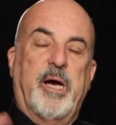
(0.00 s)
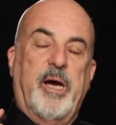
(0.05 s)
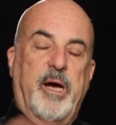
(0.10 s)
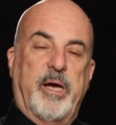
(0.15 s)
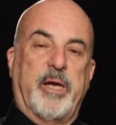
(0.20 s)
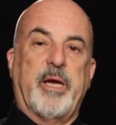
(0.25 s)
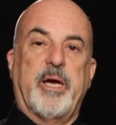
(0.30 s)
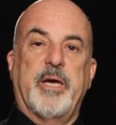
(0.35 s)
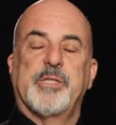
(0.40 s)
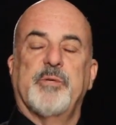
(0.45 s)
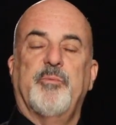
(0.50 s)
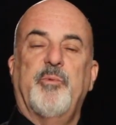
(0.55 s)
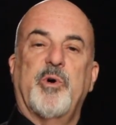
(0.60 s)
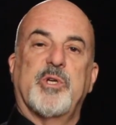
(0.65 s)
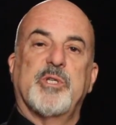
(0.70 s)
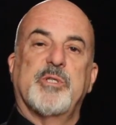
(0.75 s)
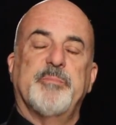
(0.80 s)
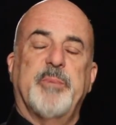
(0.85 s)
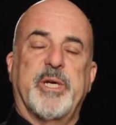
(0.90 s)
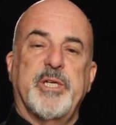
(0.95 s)
Hi guys, and
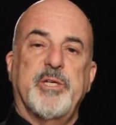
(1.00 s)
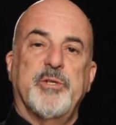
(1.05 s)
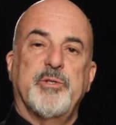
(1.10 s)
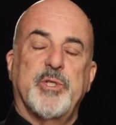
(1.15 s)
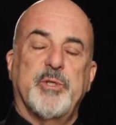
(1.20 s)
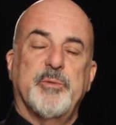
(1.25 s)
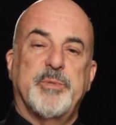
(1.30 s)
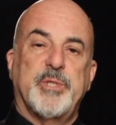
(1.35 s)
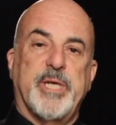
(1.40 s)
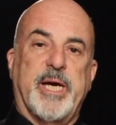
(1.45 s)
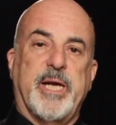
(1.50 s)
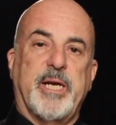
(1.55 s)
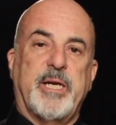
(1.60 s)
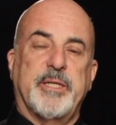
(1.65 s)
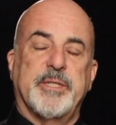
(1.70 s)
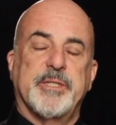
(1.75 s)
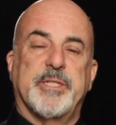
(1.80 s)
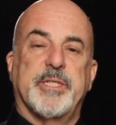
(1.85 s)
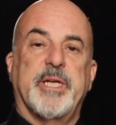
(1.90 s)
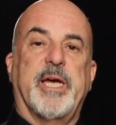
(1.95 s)
welcome to my YouTube
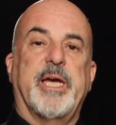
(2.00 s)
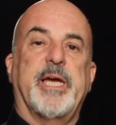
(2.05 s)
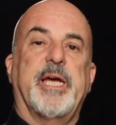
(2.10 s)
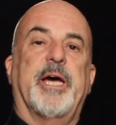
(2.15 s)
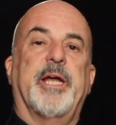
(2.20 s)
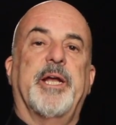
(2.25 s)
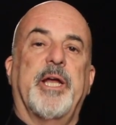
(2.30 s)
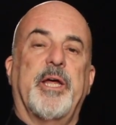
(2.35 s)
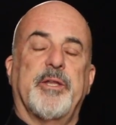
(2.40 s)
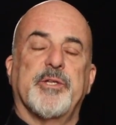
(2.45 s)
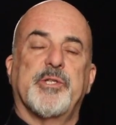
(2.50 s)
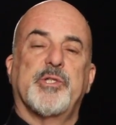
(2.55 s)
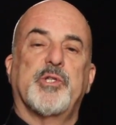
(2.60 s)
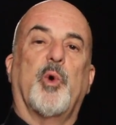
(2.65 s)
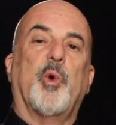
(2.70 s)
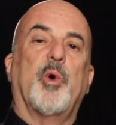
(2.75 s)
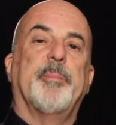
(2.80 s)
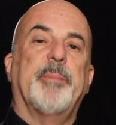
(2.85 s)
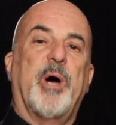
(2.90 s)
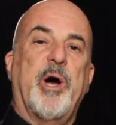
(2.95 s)
channel. And today, another
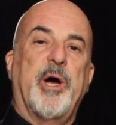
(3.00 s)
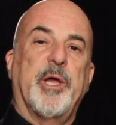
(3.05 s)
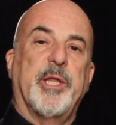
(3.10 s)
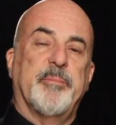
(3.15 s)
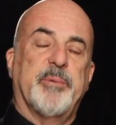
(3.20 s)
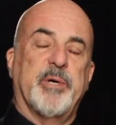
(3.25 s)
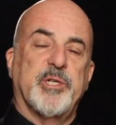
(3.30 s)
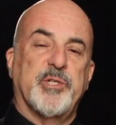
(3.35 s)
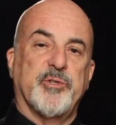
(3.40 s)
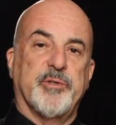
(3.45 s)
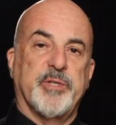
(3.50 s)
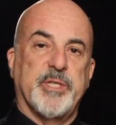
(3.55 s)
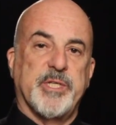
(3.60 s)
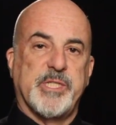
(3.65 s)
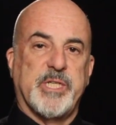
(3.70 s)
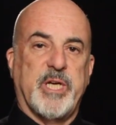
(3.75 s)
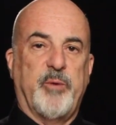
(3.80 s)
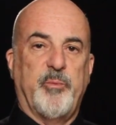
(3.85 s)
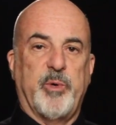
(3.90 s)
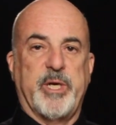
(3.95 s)
story behind the picture. And
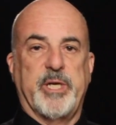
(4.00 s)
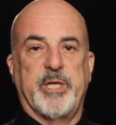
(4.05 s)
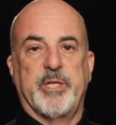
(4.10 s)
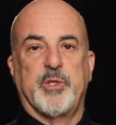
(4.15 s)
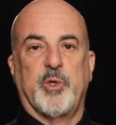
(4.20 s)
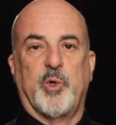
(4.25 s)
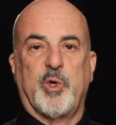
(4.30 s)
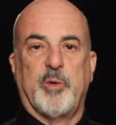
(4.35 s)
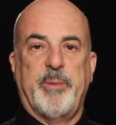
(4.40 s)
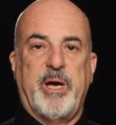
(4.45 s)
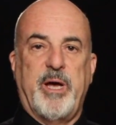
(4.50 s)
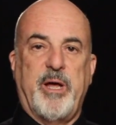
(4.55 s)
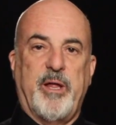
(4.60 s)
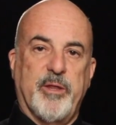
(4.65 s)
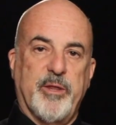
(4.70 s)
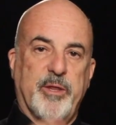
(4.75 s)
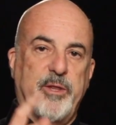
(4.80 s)
this time we're going to talk about